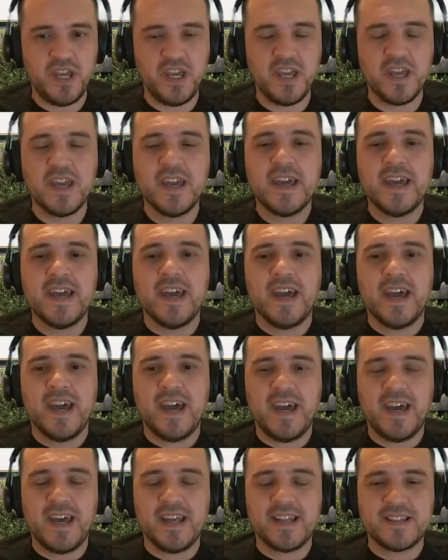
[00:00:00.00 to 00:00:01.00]
day,
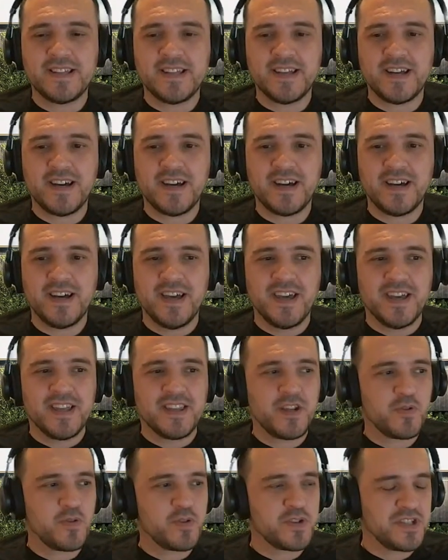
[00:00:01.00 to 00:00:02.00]
and uh,
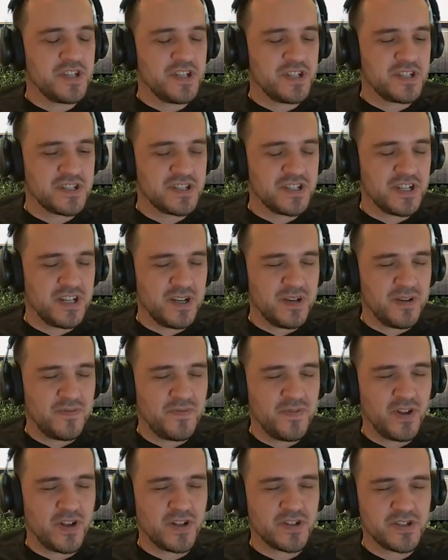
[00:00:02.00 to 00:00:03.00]
there was this uh,
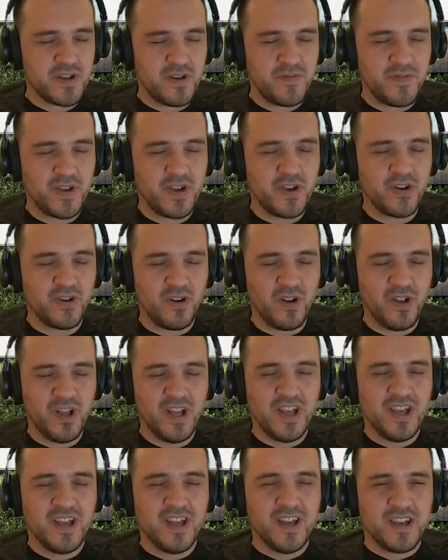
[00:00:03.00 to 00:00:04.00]
philosophical
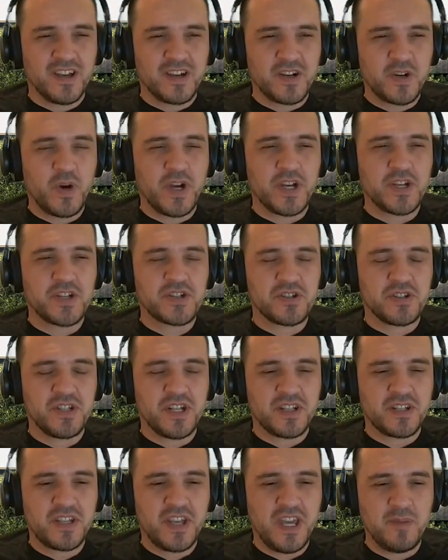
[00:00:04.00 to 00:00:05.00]
question
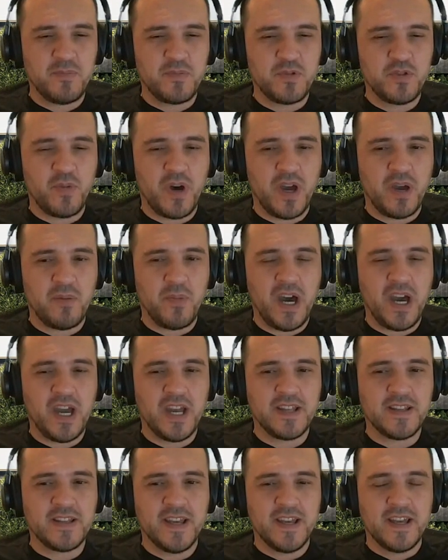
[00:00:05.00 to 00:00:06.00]
that came to my
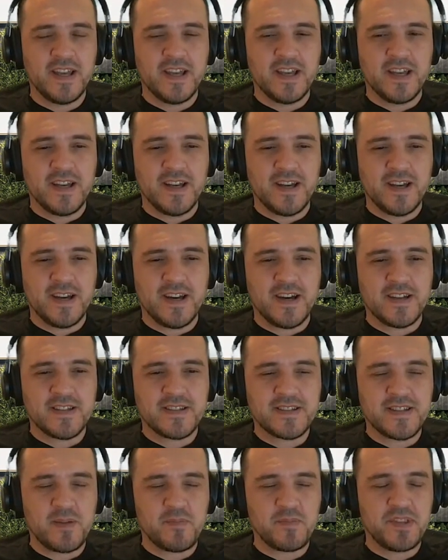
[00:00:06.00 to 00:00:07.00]
mind. Uh,
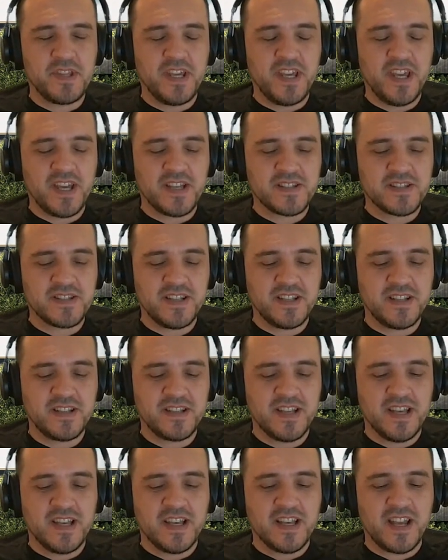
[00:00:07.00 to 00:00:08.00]
something as
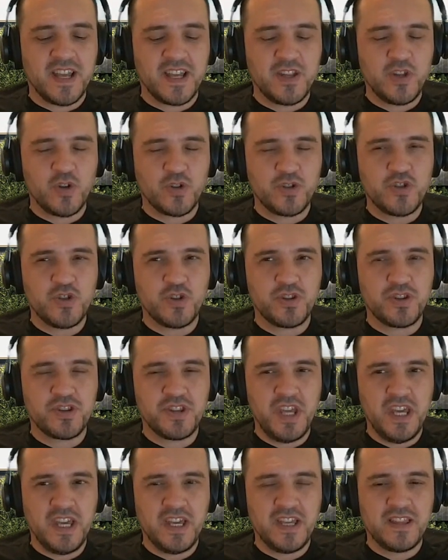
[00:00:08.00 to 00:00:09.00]
in, like, don't you
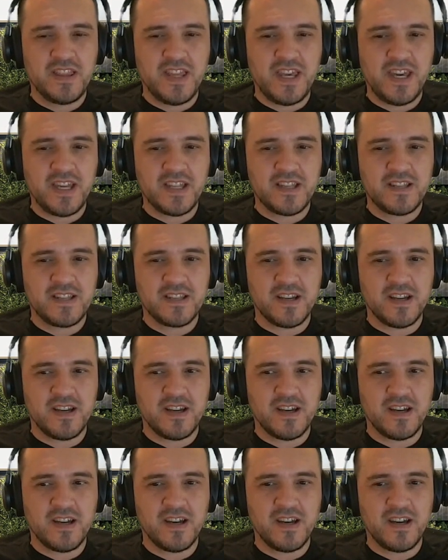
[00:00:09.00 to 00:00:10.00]
think that
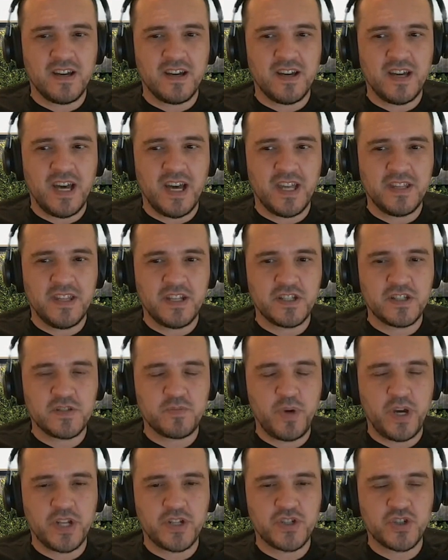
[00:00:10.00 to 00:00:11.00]
uh, a
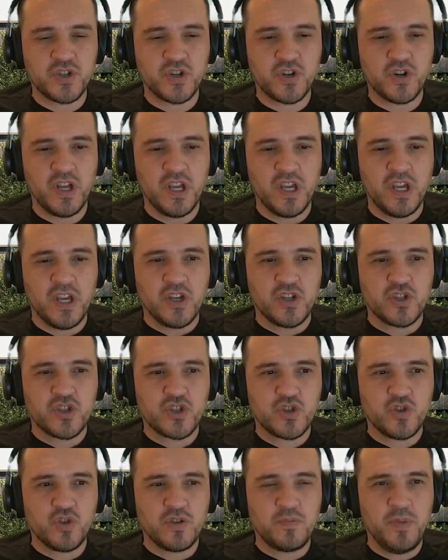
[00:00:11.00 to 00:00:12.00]
dispatcher
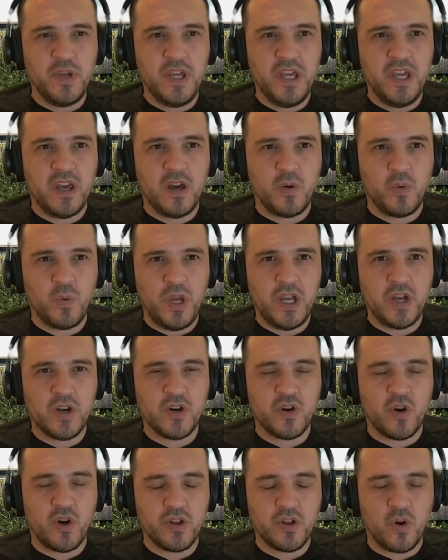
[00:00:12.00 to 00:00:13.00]
should be
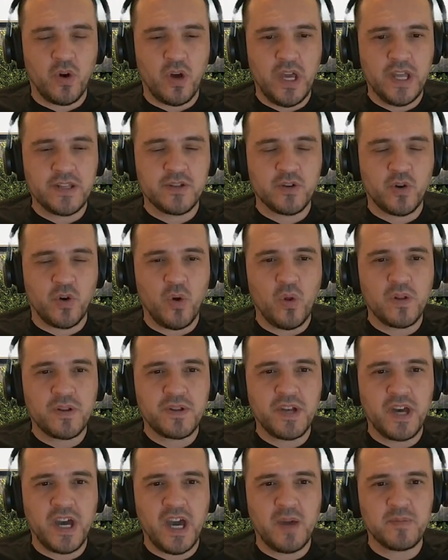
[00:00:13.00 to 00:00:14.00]
aware of, at all
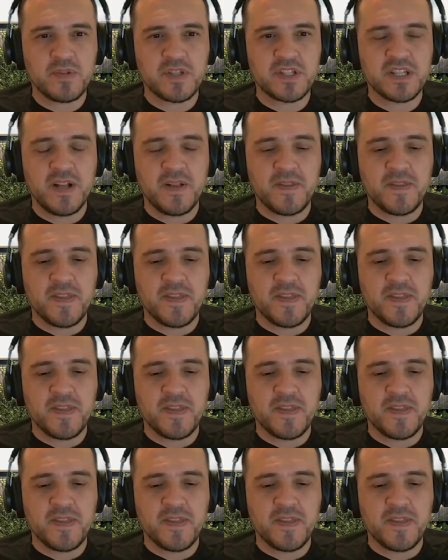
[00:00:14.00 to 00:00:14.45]
times